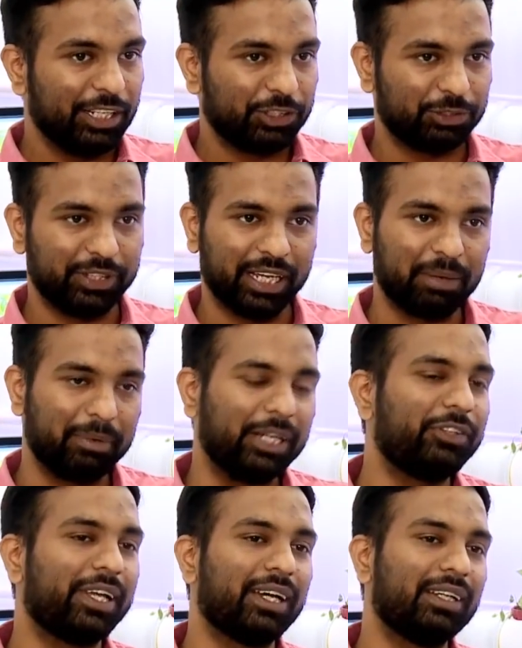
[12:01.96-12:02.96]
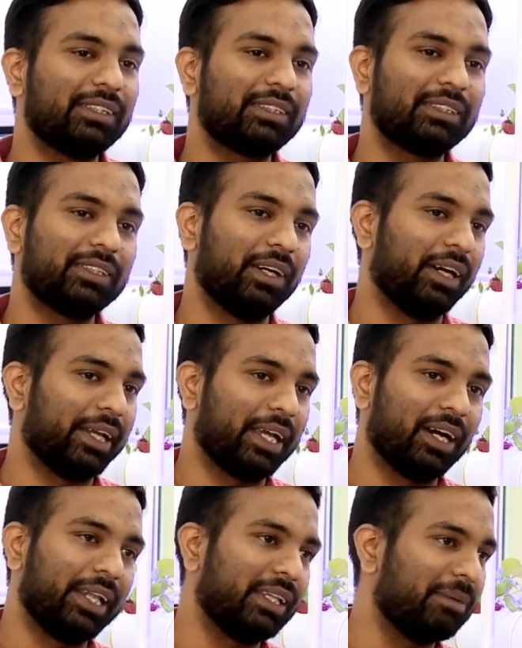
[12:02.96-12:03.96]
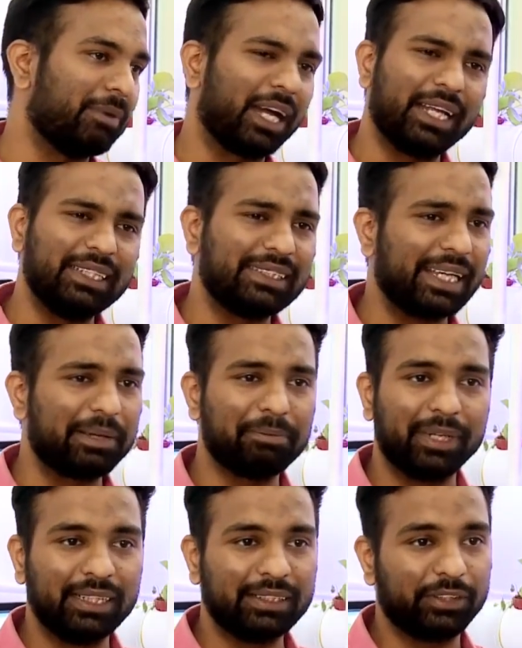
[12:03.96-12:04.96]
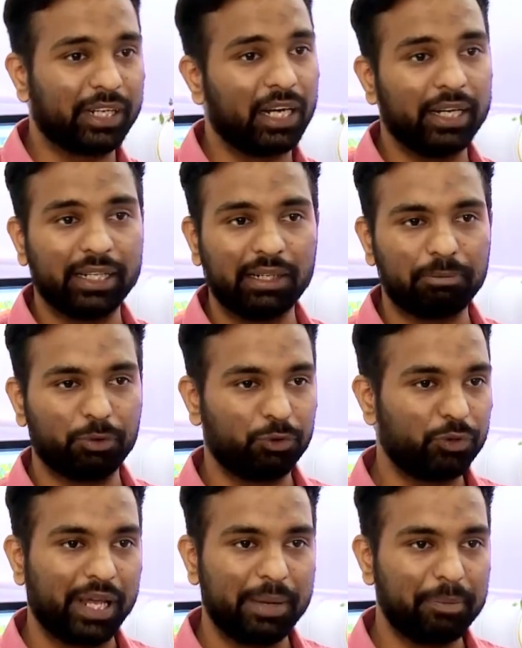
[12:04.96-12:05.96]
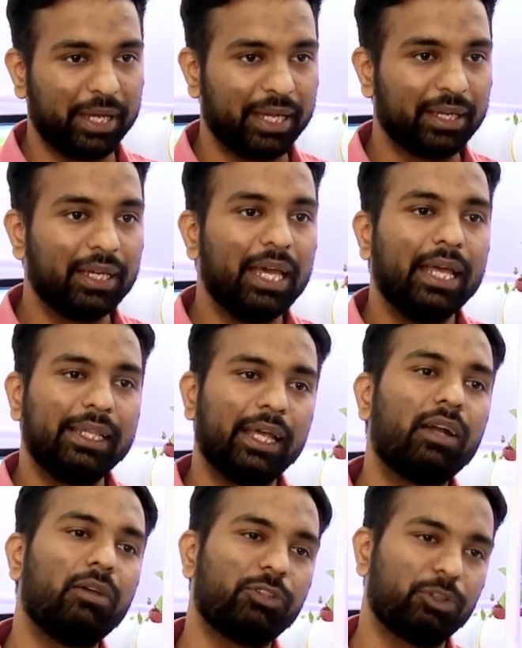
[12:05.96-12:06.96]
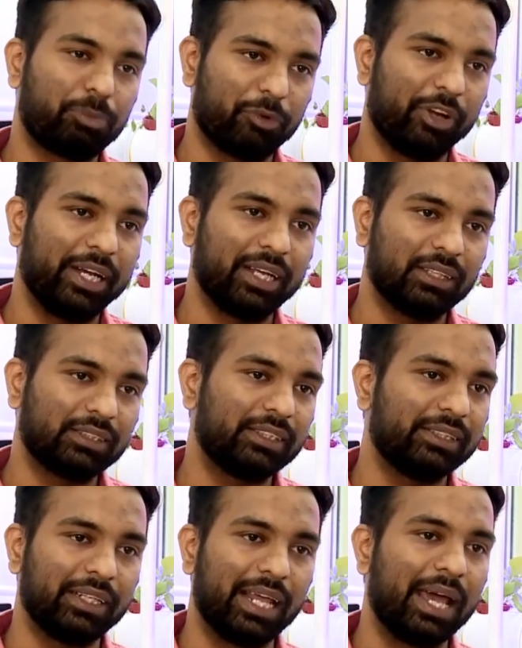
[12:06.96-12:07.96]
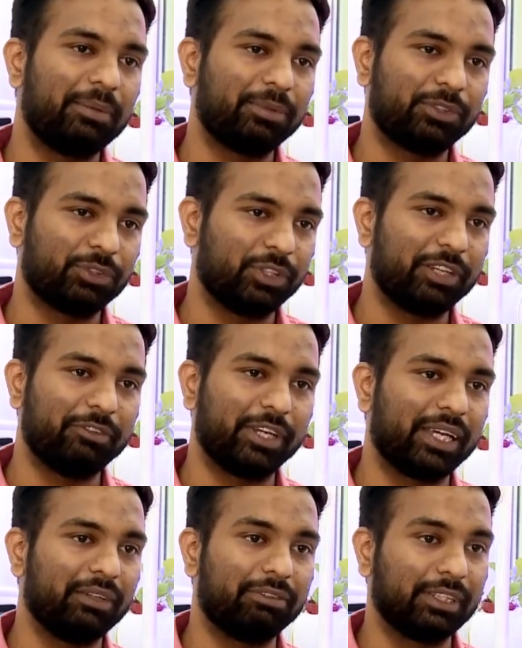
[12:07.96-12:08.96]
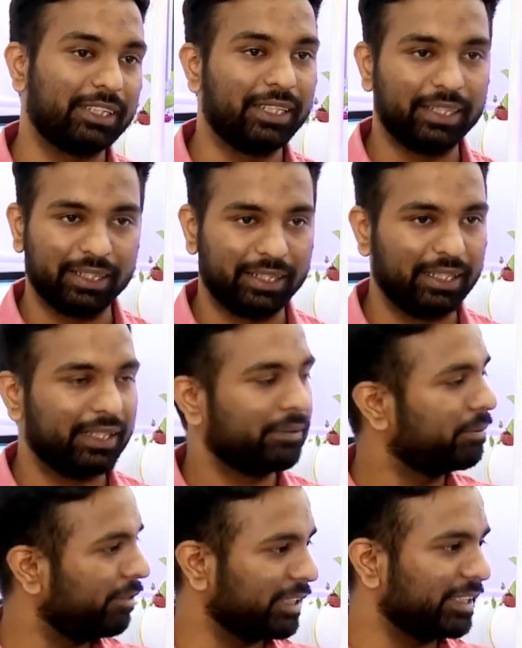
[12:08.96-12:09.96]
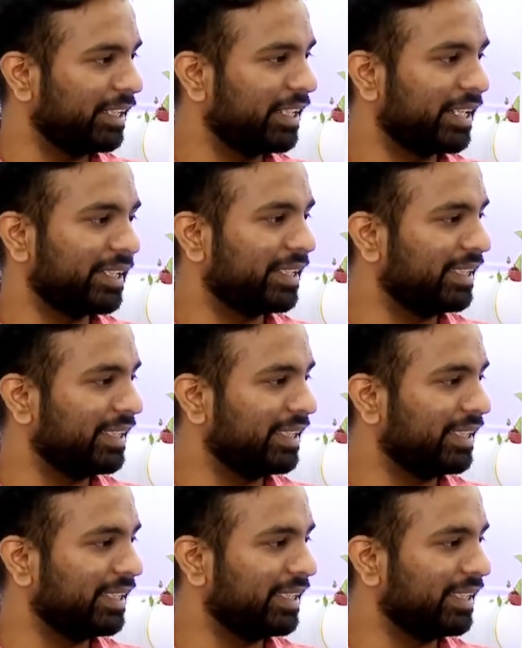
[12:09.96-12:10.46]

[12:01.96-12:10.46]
So they are mentoring us uh, regarding the market segment, regarding the prototyping. They are also providing us the labs so that we can facilitate the, facilitate